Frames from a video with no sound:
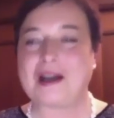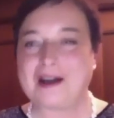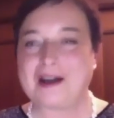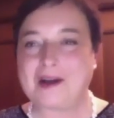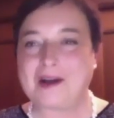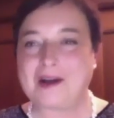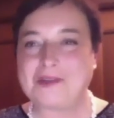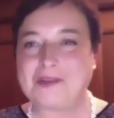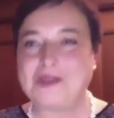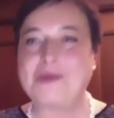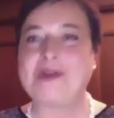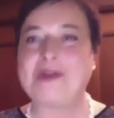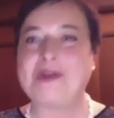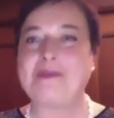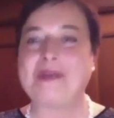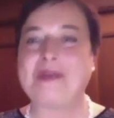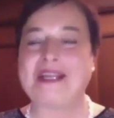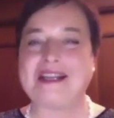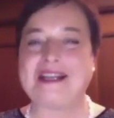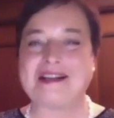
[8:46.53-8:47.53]
you will
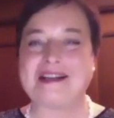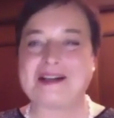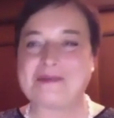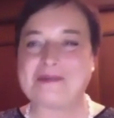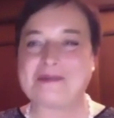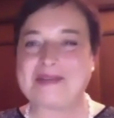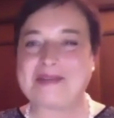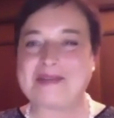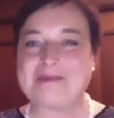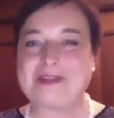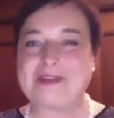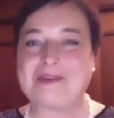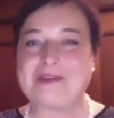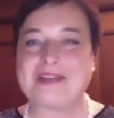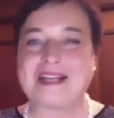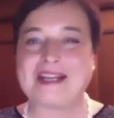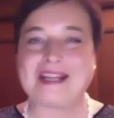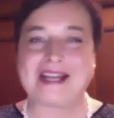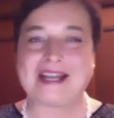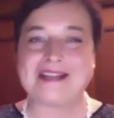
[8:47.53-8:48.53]
be in Munich
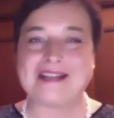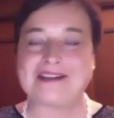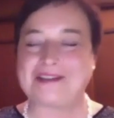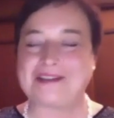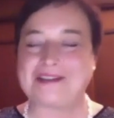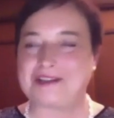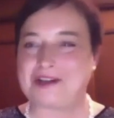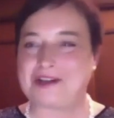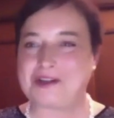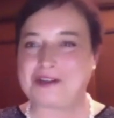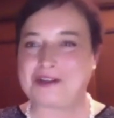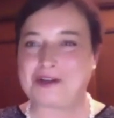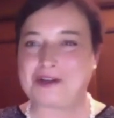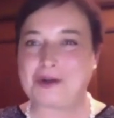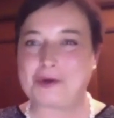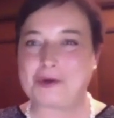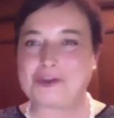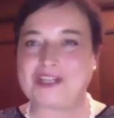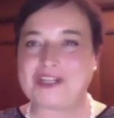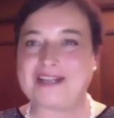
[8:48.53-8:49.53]
at the
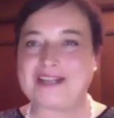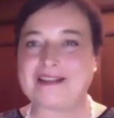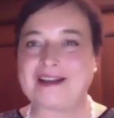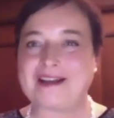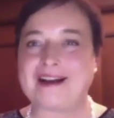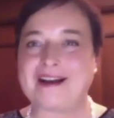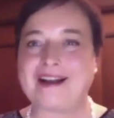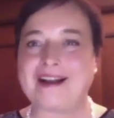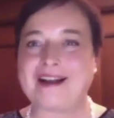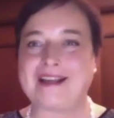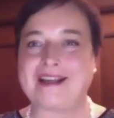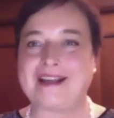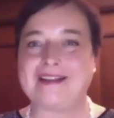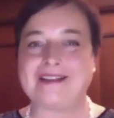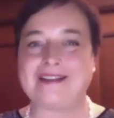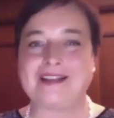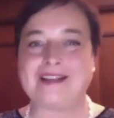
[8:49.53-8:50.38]
Coachingtag, and